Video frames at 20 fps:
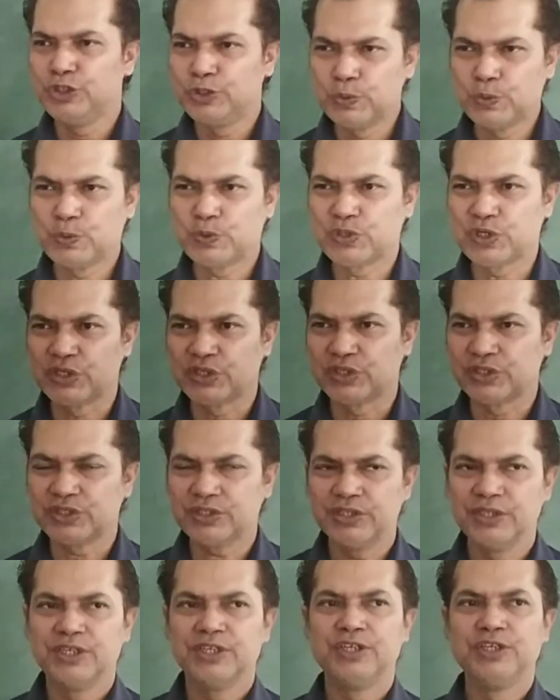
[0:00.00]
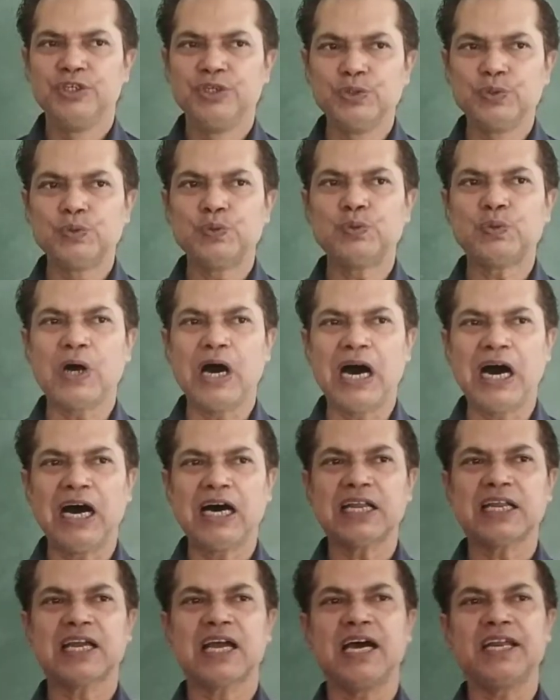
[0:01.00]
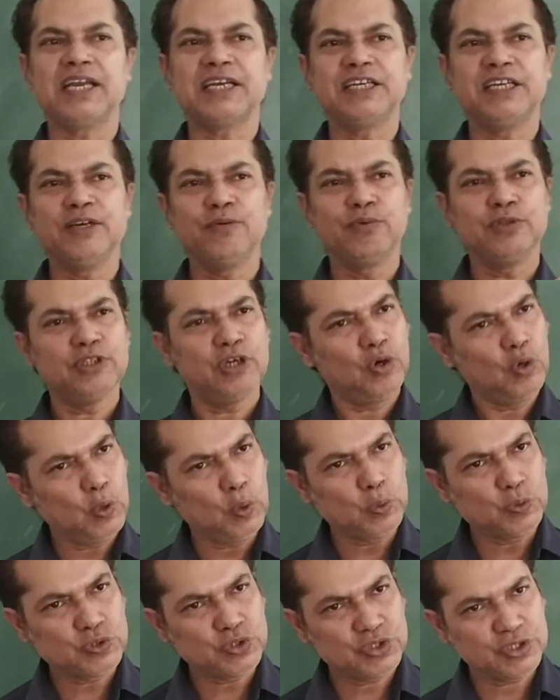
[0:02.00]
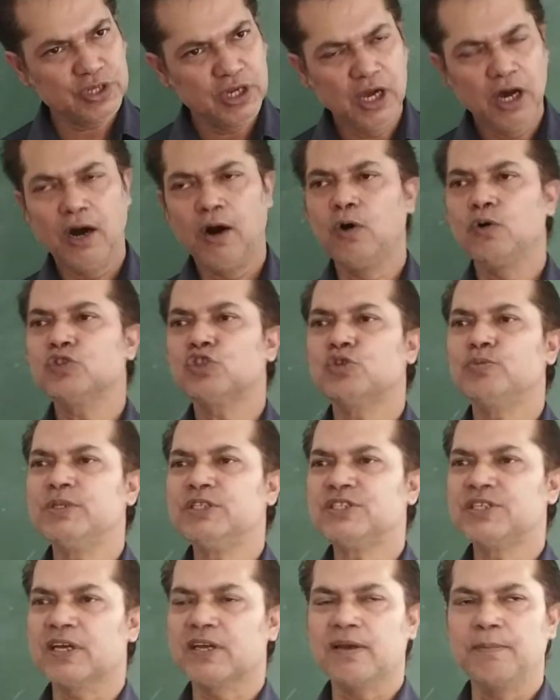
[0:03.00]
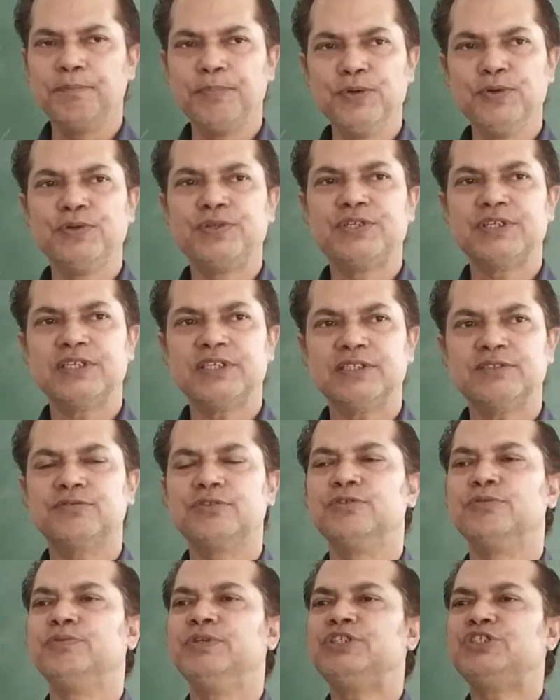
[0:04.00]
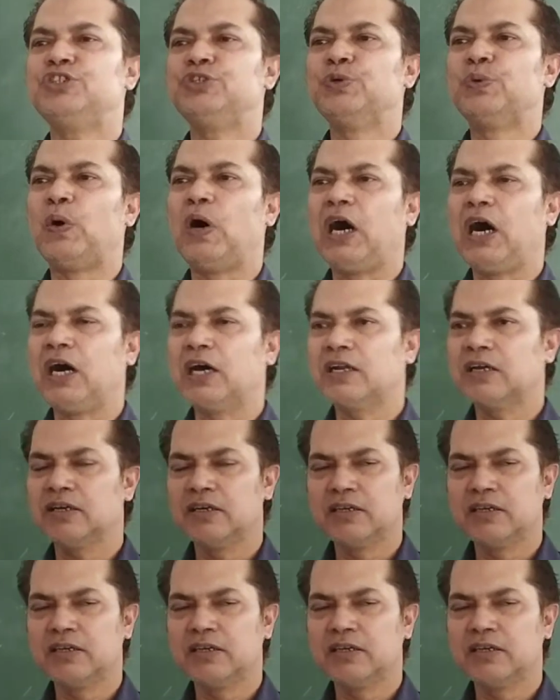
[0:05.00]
user, you are connecting with the host. Host means the computer through which you are,